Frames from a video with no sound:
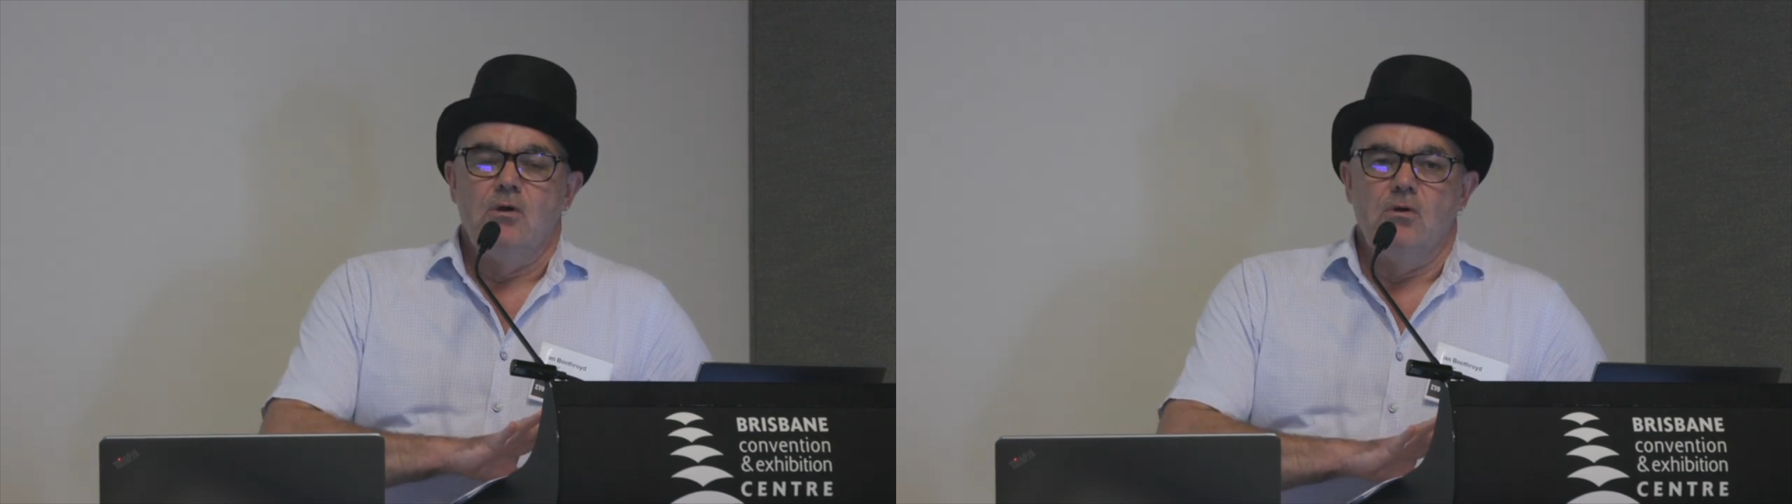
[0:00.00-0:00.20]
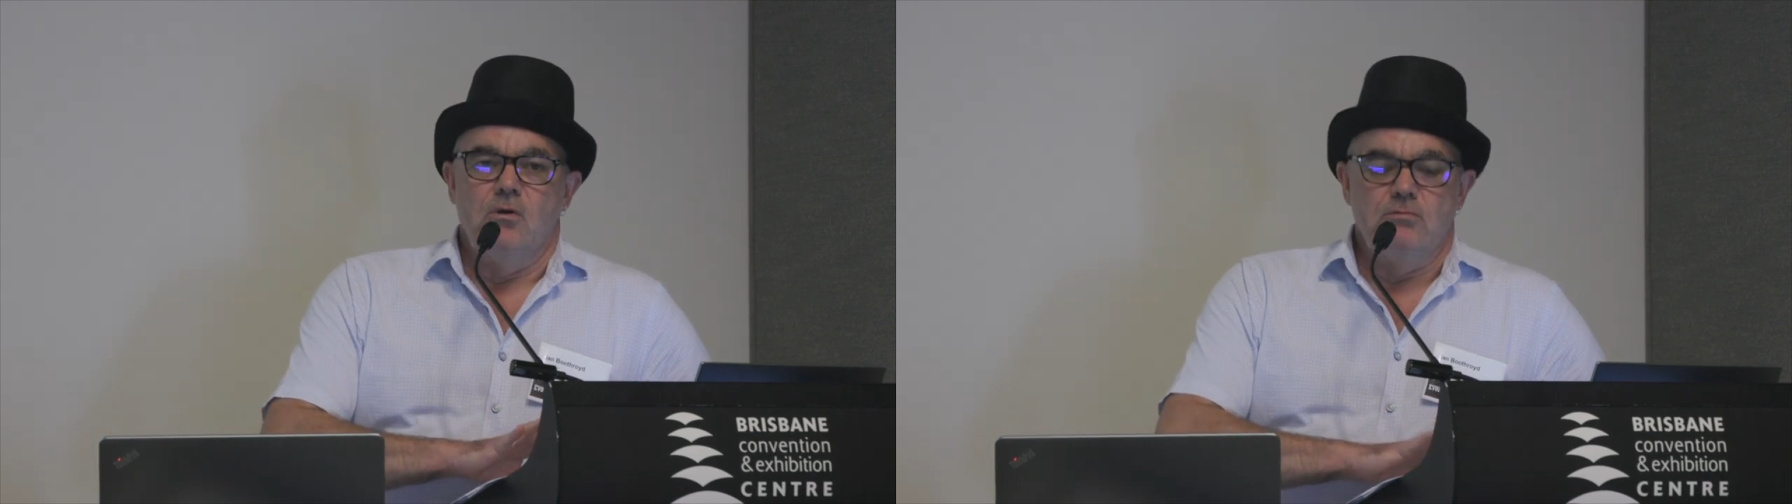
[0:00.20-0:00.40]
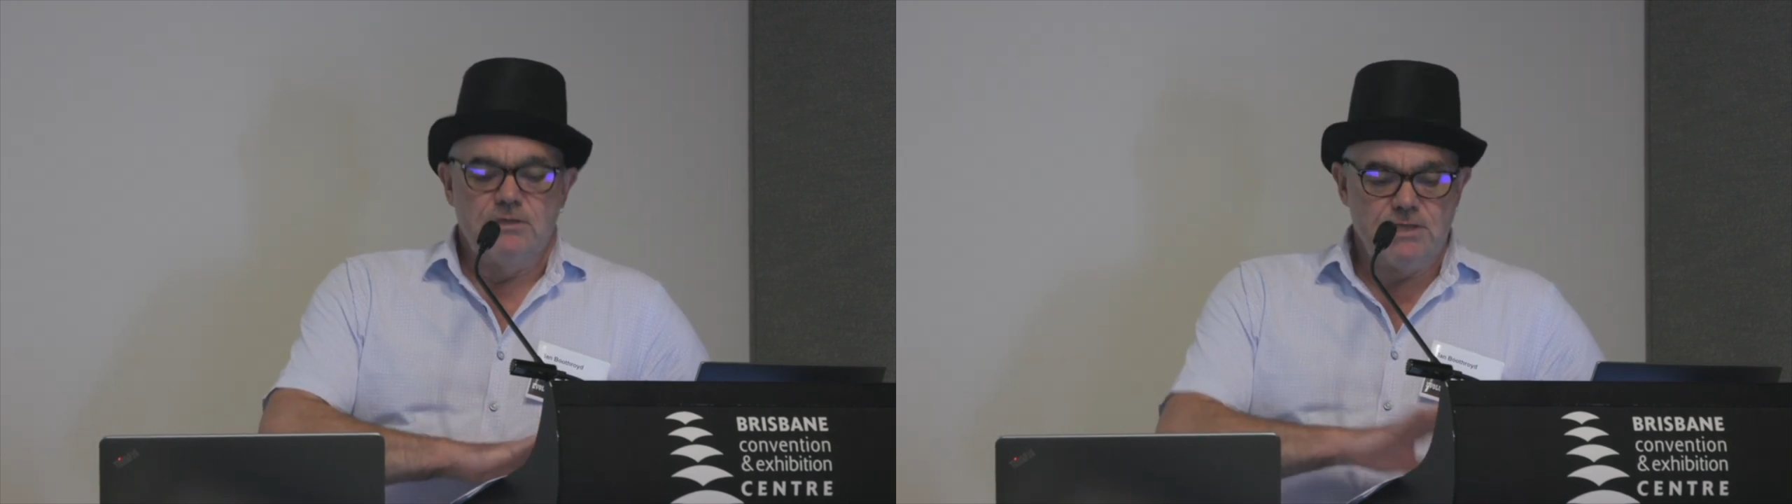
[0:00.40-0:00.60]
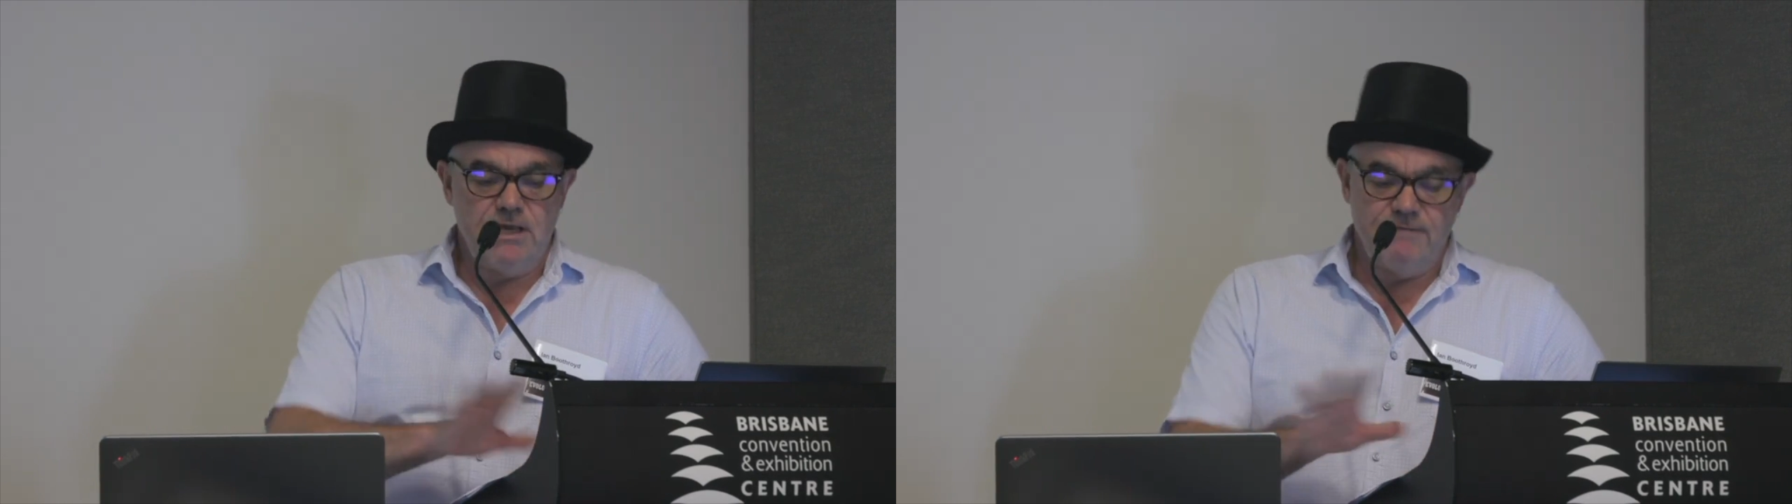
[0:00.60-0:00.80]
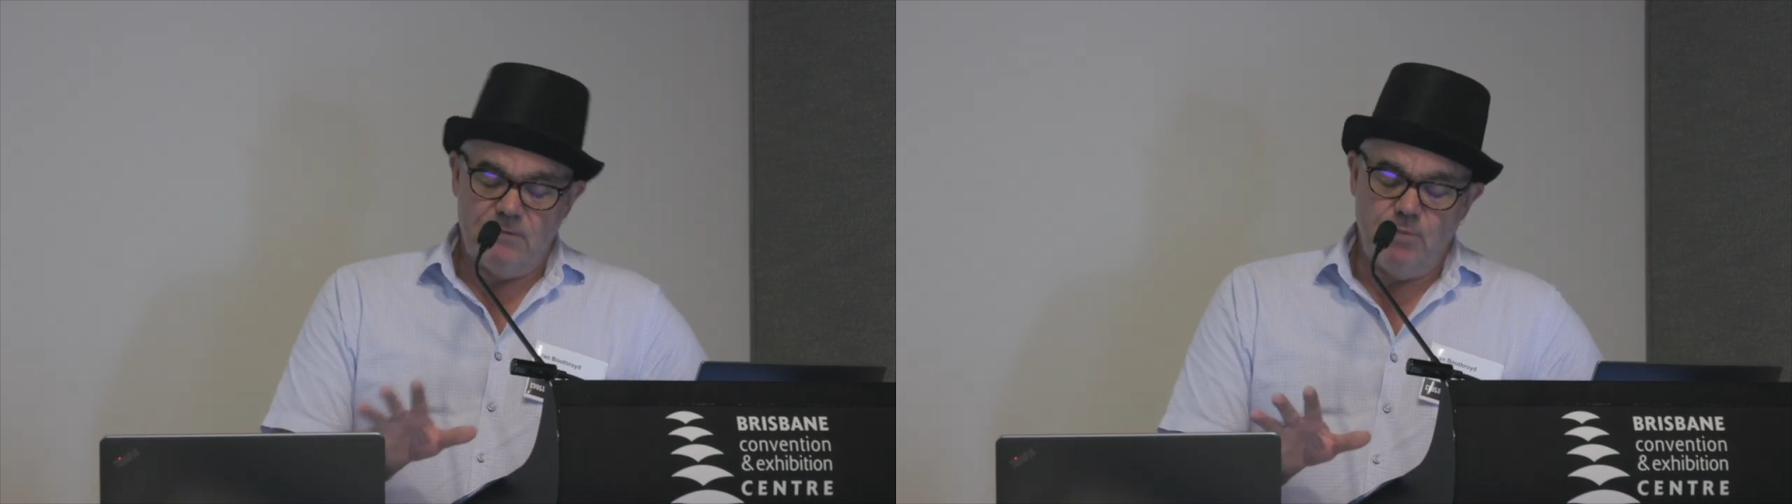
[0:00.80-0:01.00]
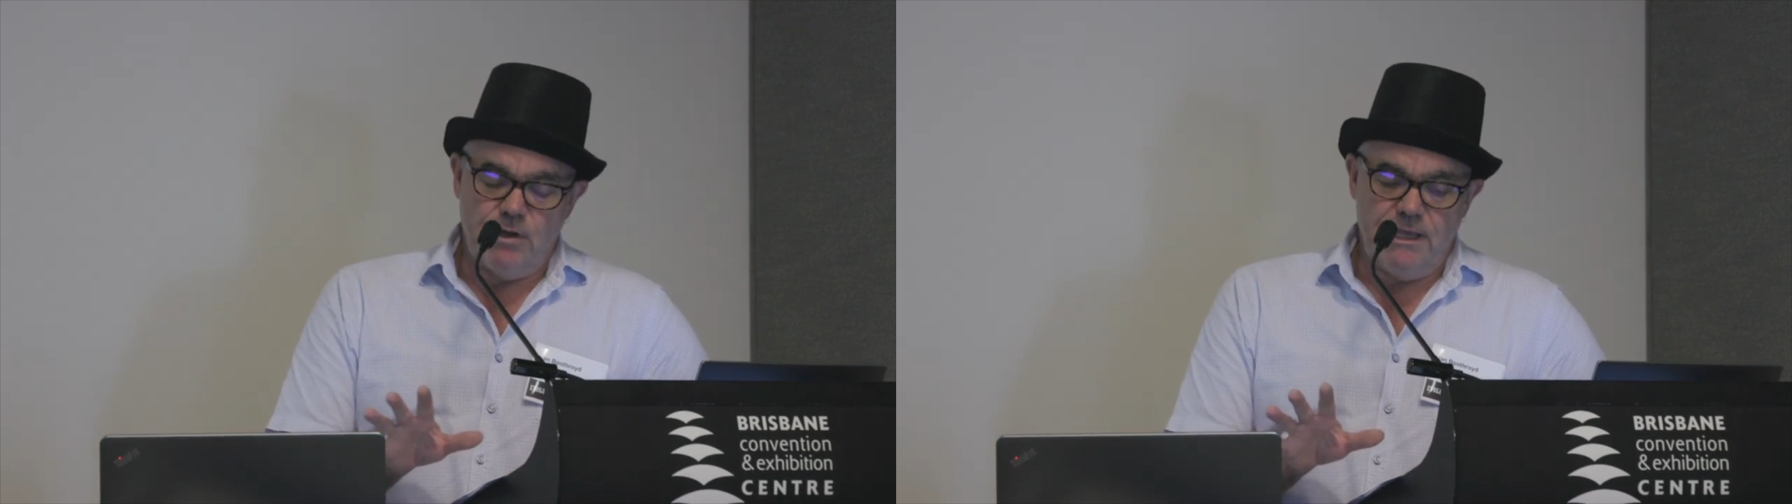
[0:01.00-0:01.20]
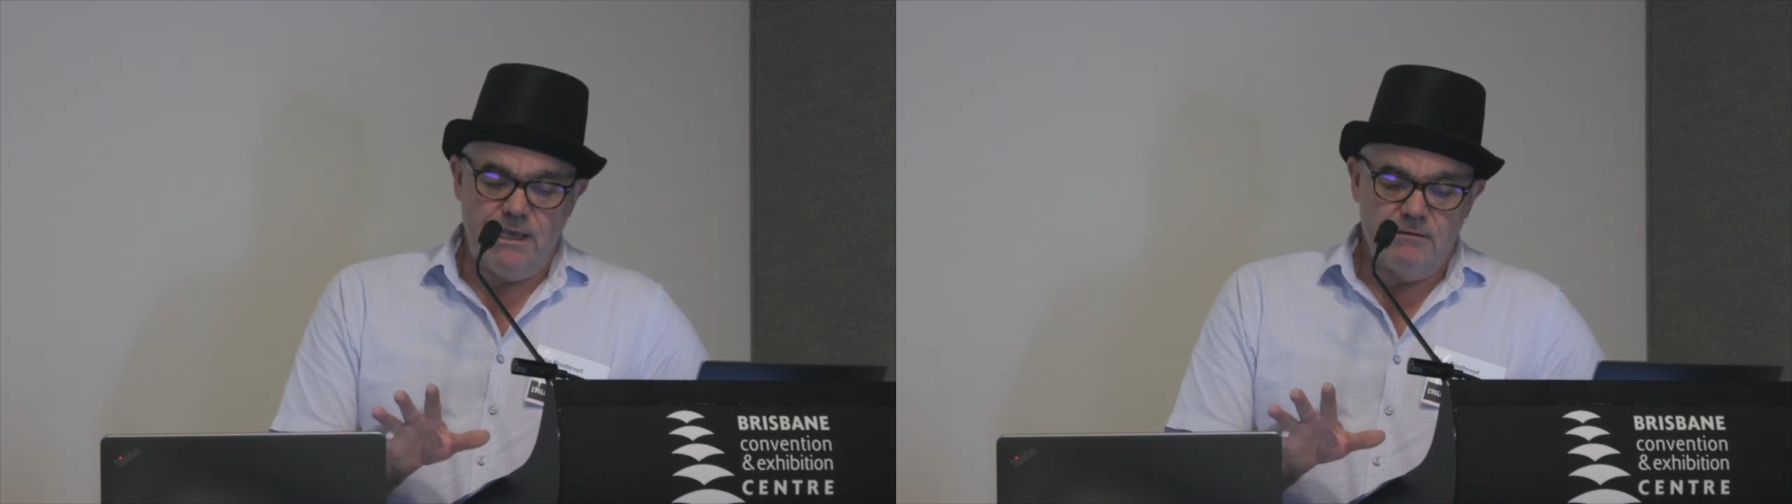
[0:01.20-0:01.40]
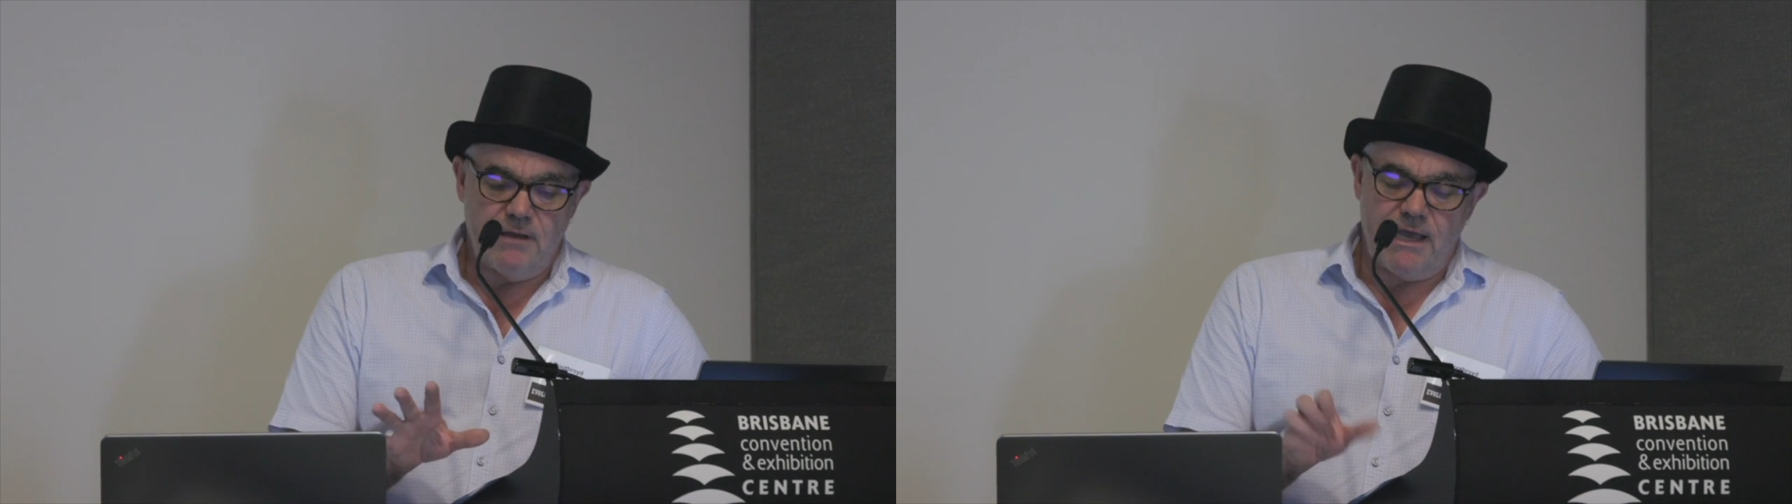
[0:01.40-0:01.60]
or receiving body